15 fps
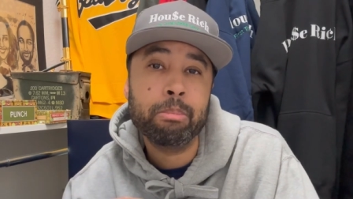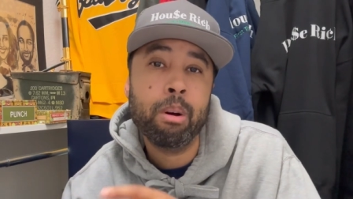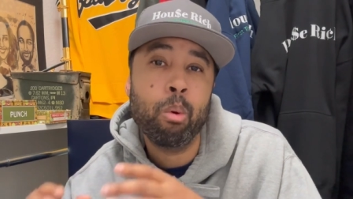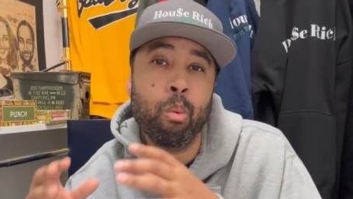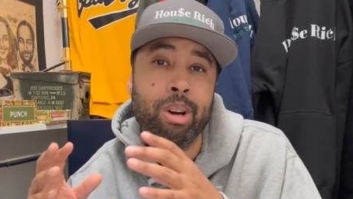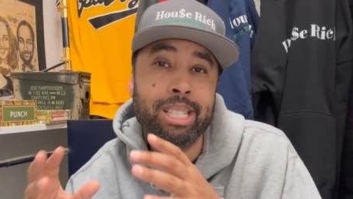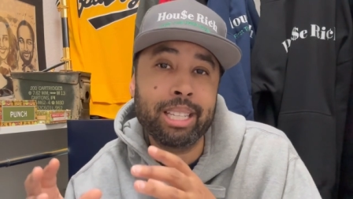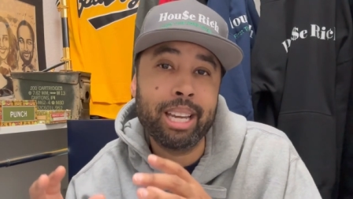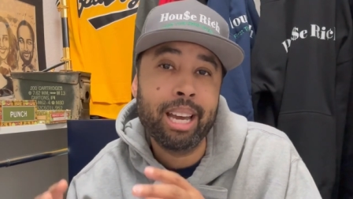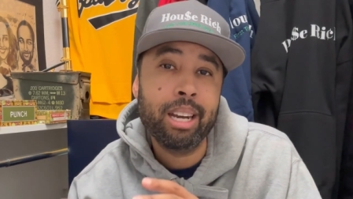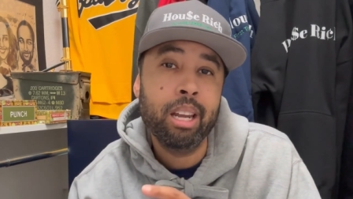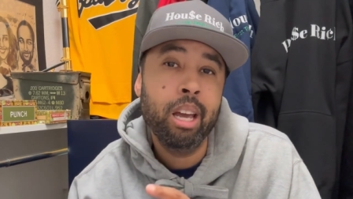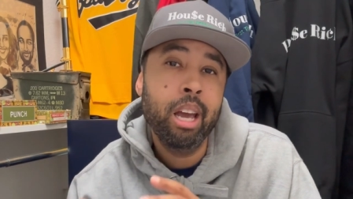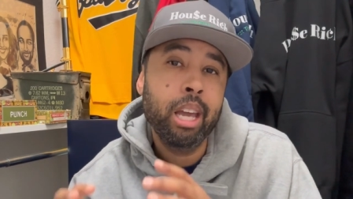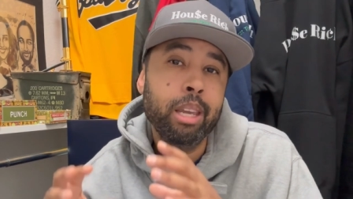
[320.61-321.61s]
But once
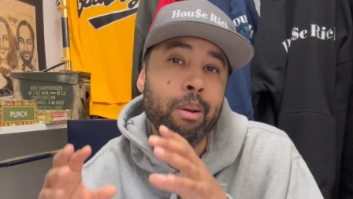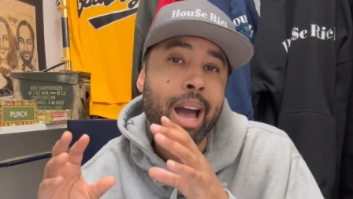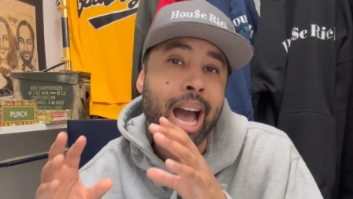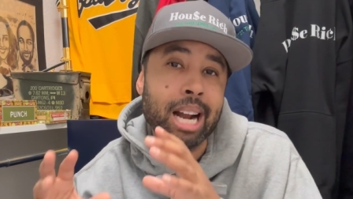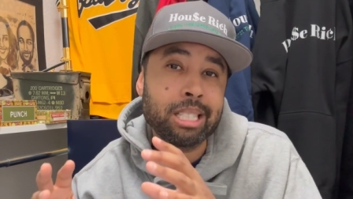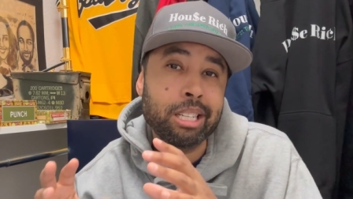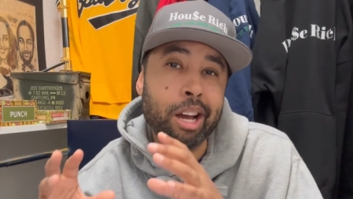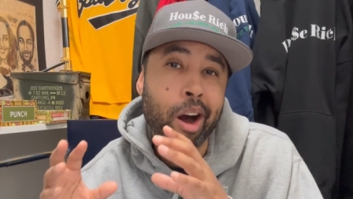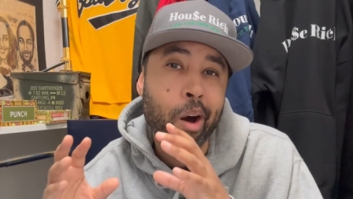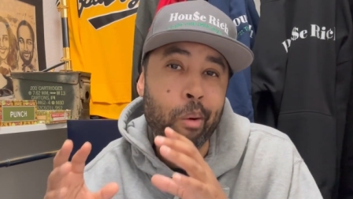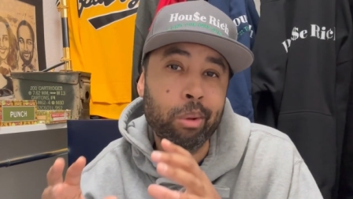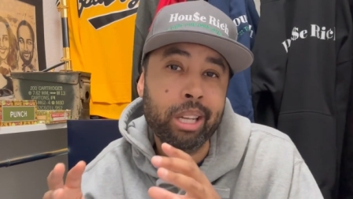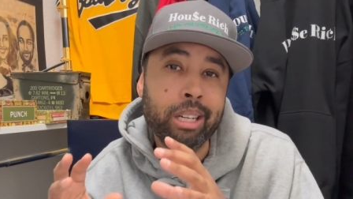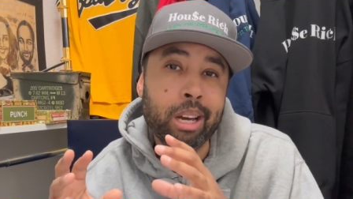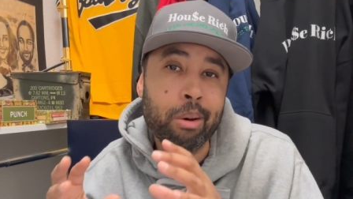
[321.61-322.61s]
again, you actually
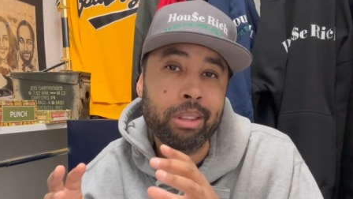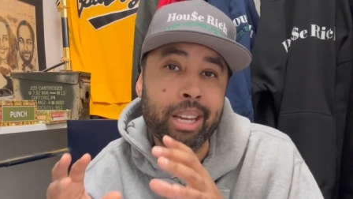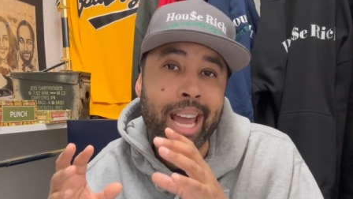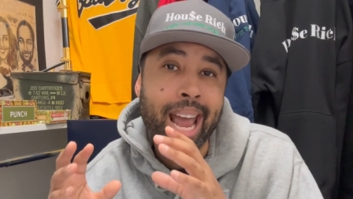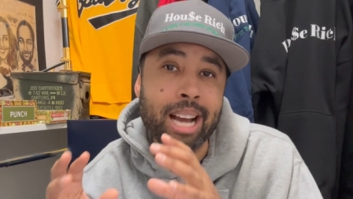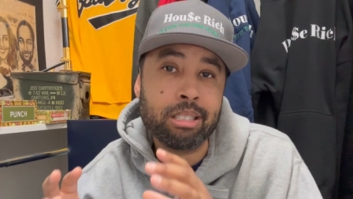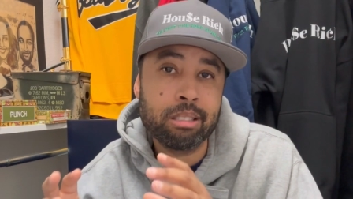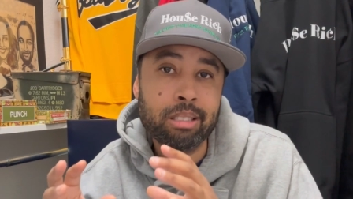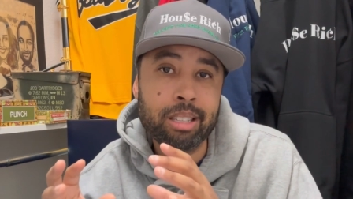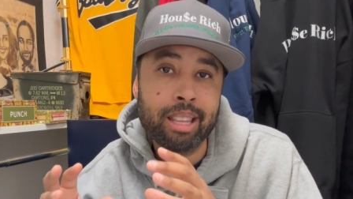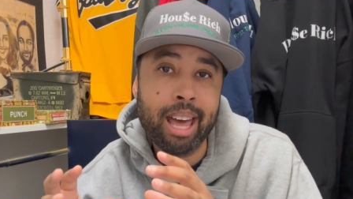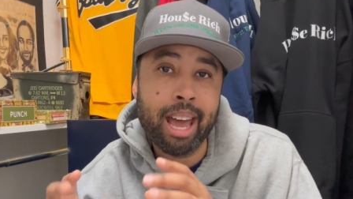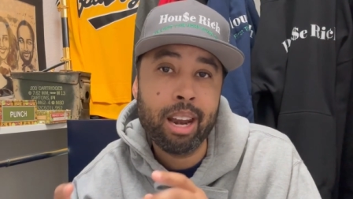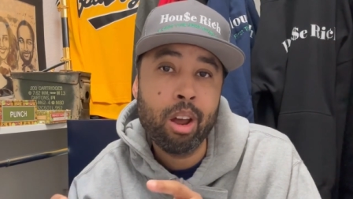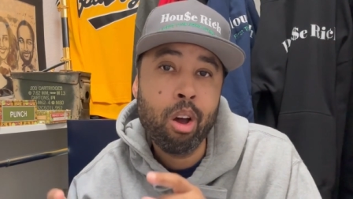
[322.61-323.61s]
only know the answer to
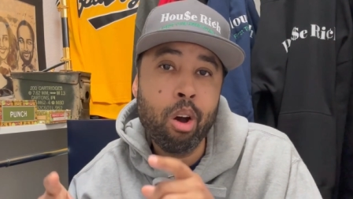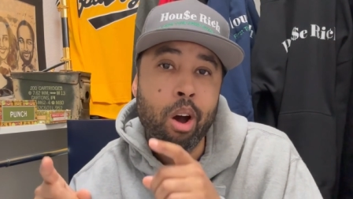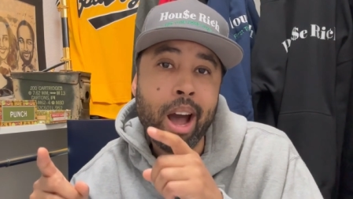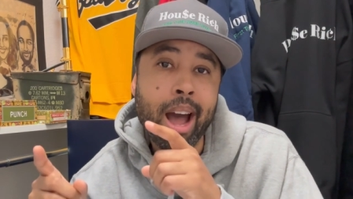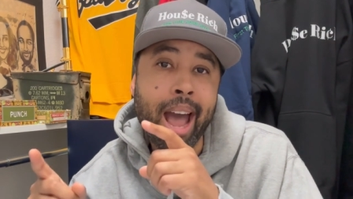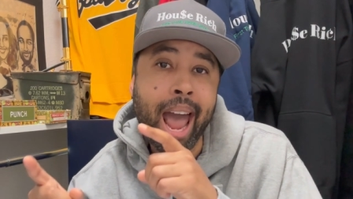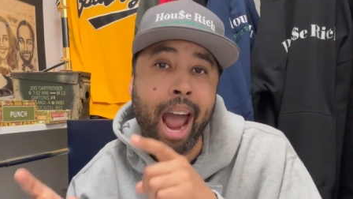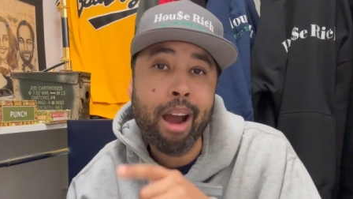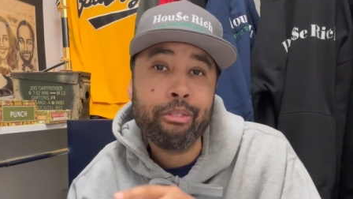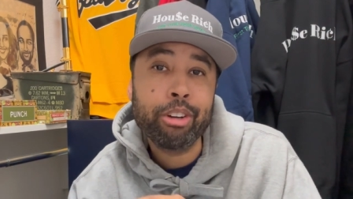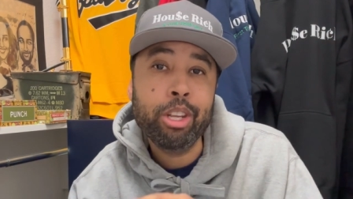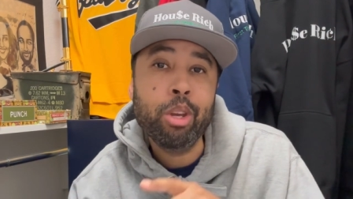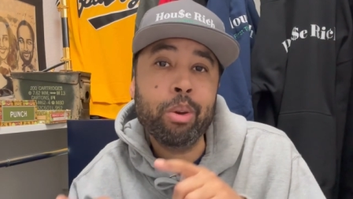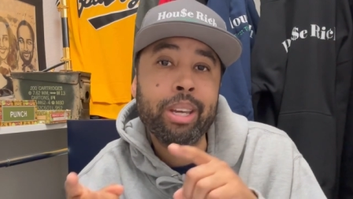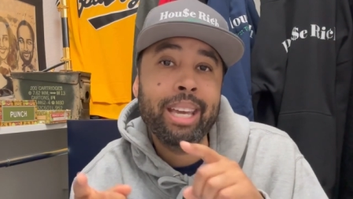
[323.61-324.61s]
that
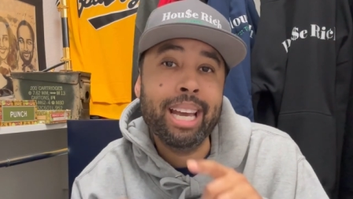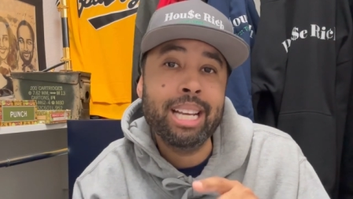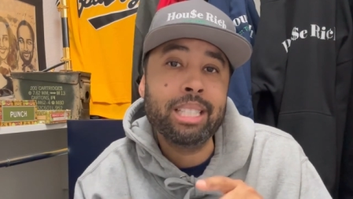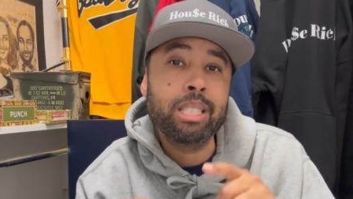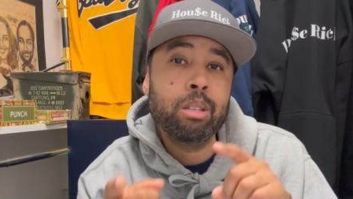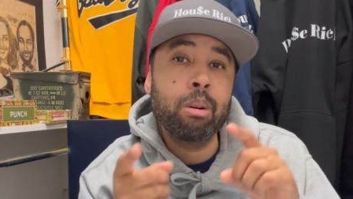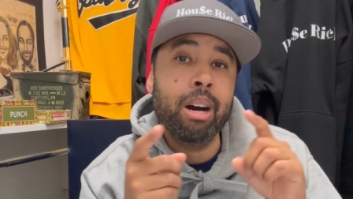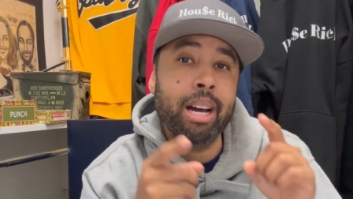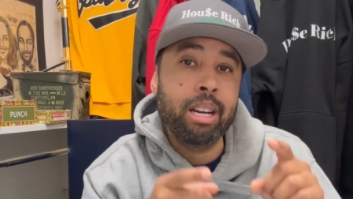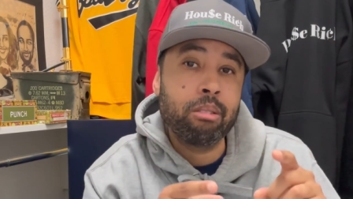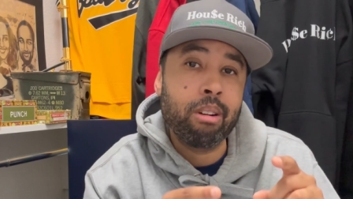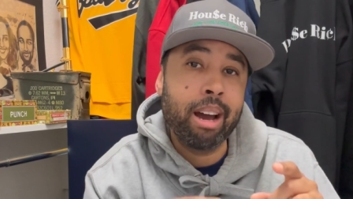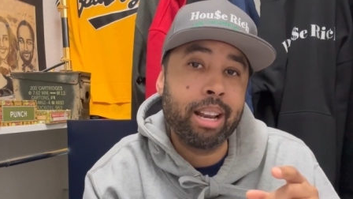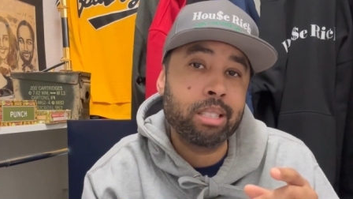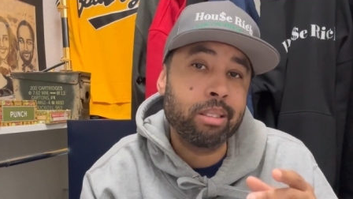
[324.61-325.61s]
after you get to
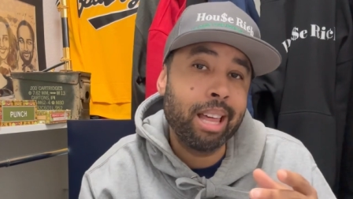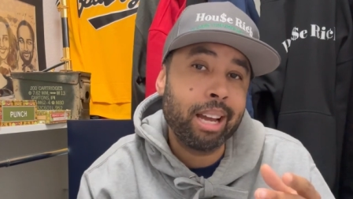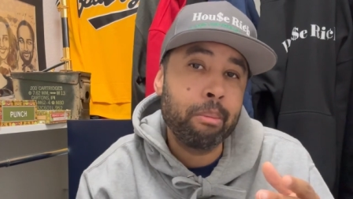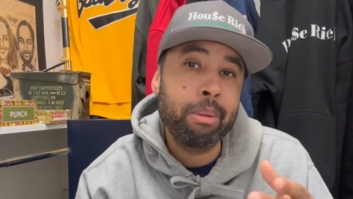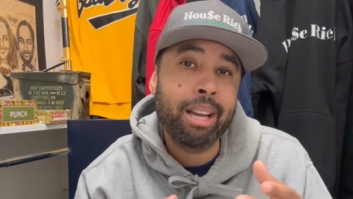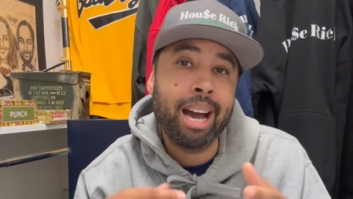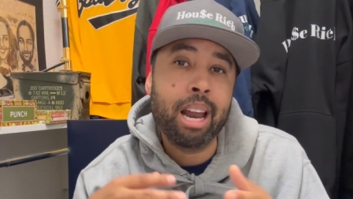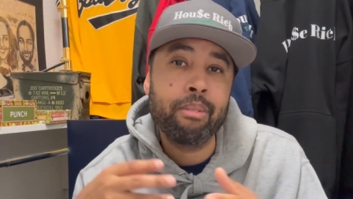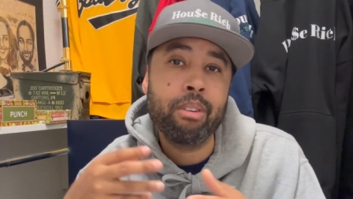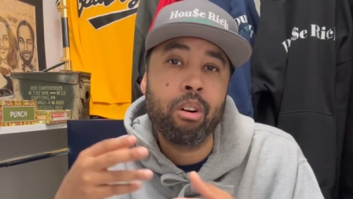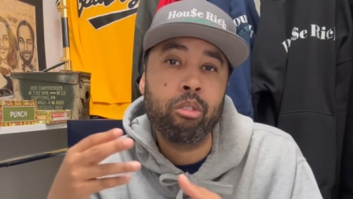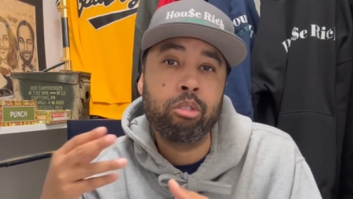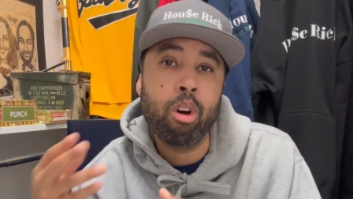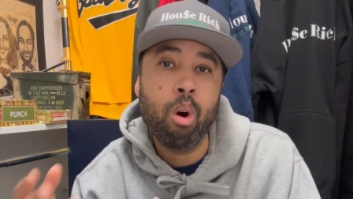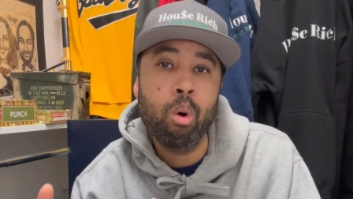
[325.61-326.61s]
underwriting. So that can be kind of a
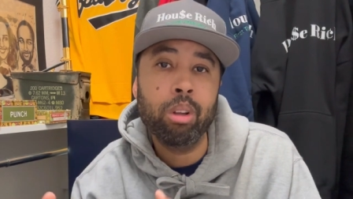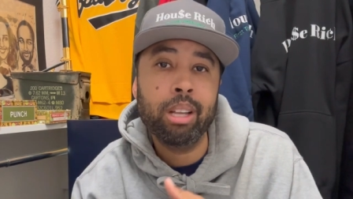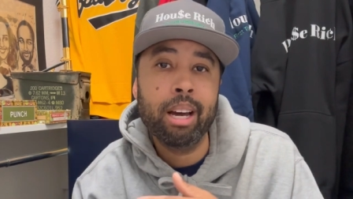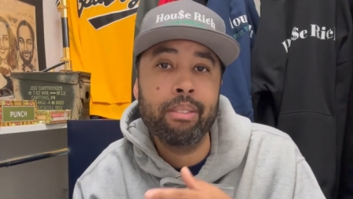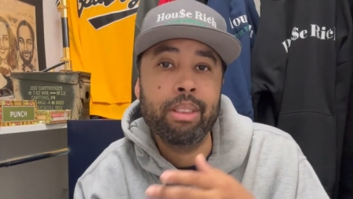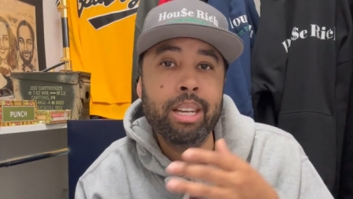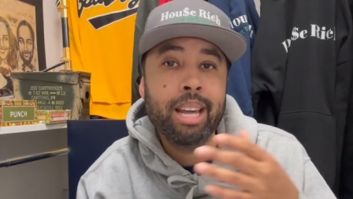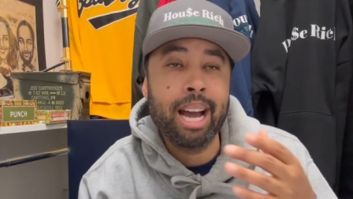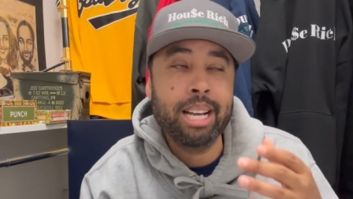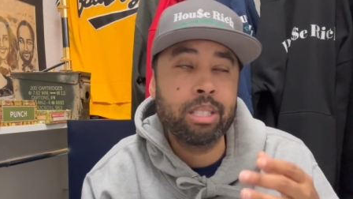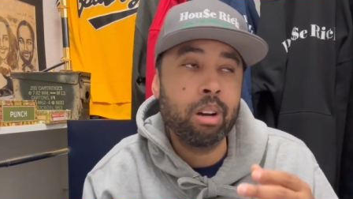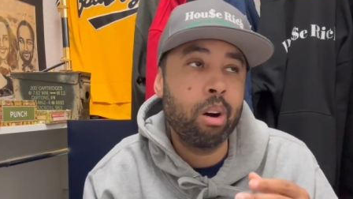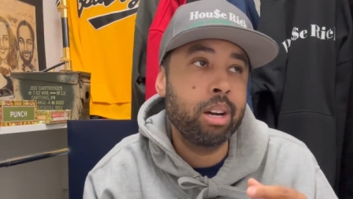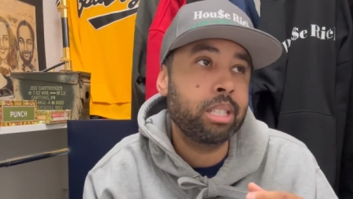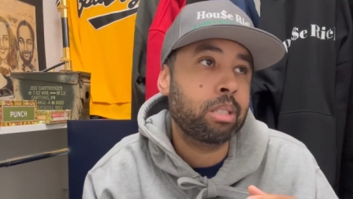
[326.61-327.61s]
roll of the dice.
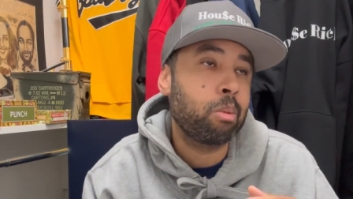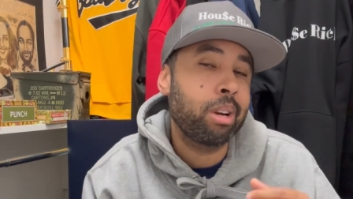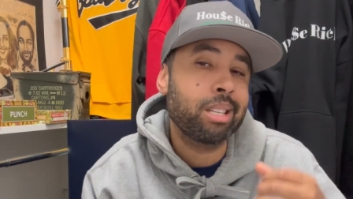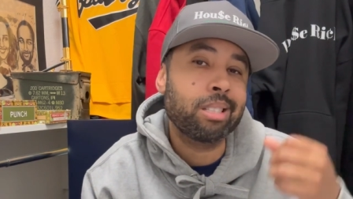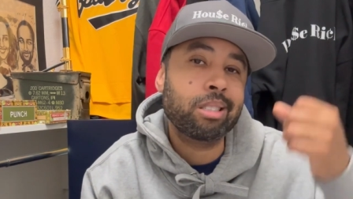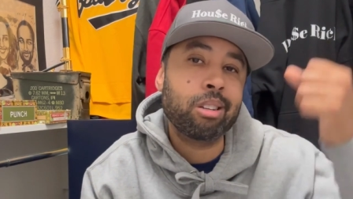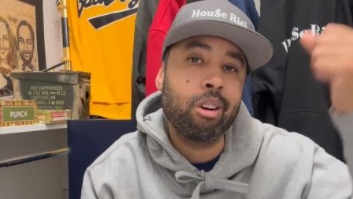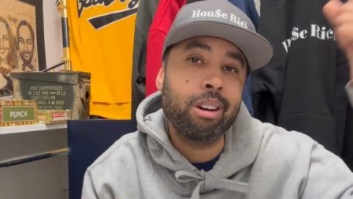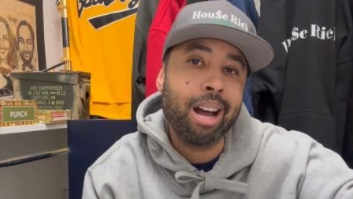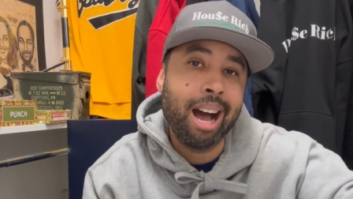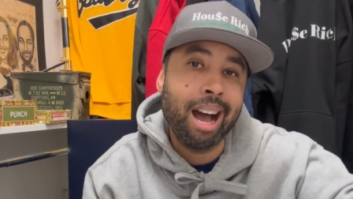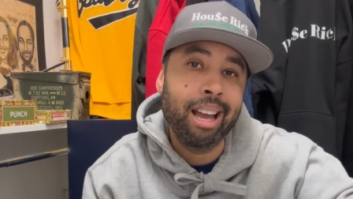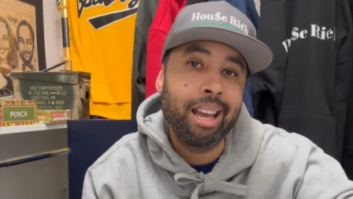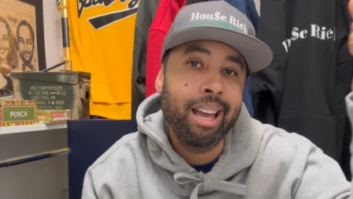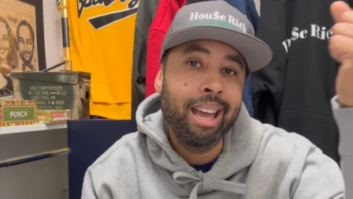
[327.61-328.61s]
You always just want to start
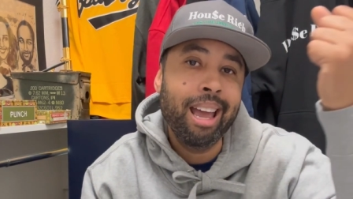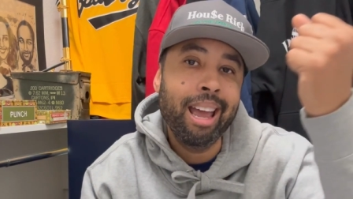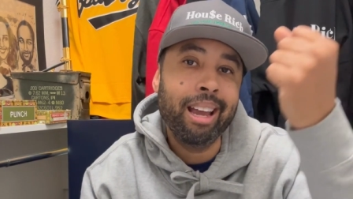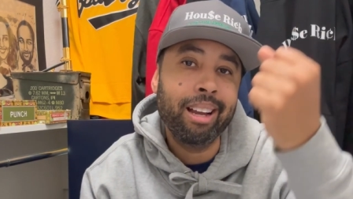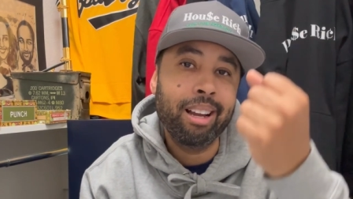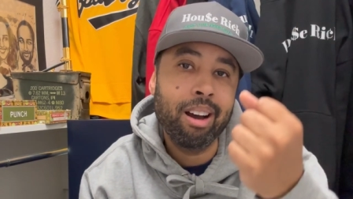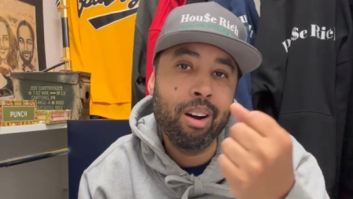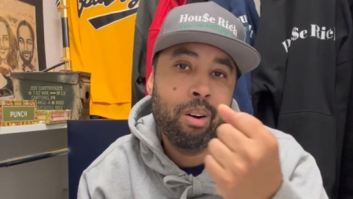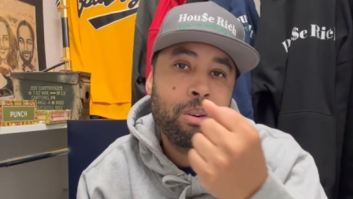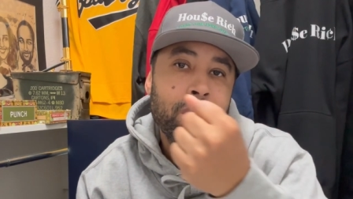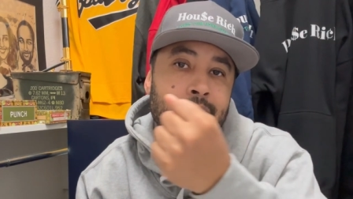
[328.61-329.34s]
high and go